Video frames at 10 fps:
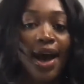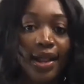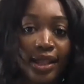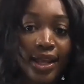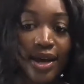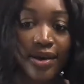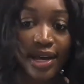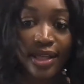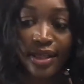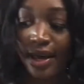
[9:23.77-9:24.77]
Hello,
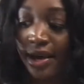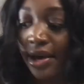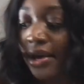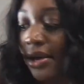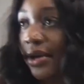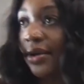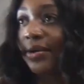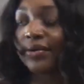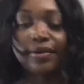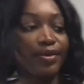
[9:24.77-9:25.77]
hello.
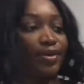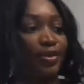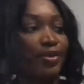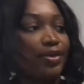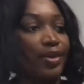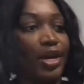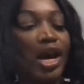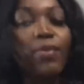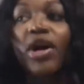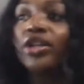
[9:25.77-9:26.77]

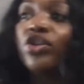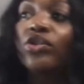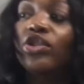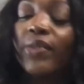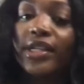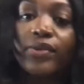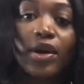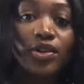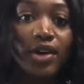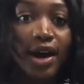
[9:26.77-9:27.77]
I'm on YouTube as
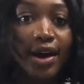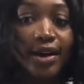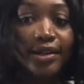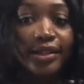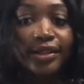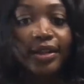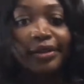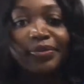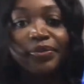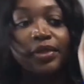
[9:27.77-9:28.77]
well, you guys.
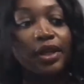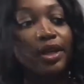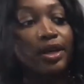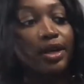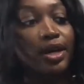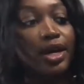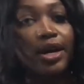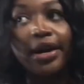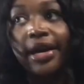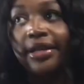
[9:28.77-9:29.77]

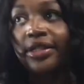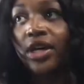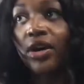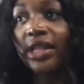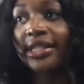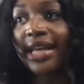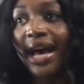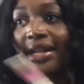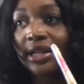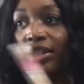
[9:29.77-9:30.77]
All right, so let's
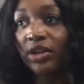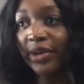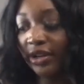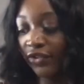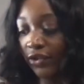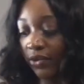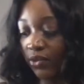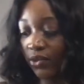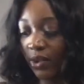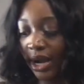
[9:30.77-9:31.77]
add in a little bit of
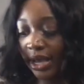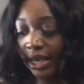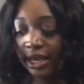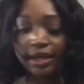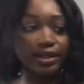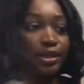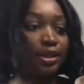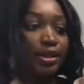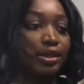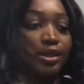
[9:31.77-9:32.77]
white
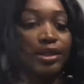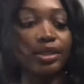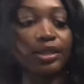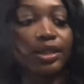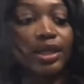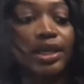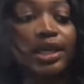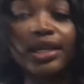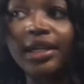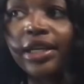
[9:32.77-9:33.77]

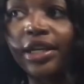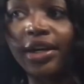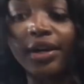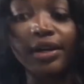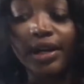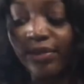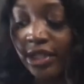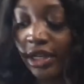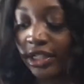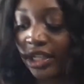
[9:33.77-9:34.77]
in here. I'm just
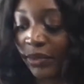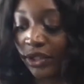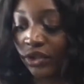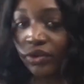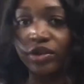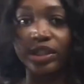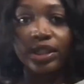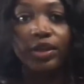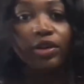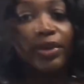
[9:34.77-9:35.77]
going to dip into just a
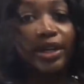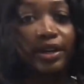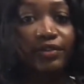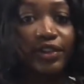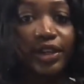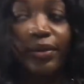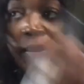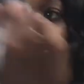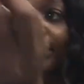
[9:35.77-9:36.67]
little bit of it.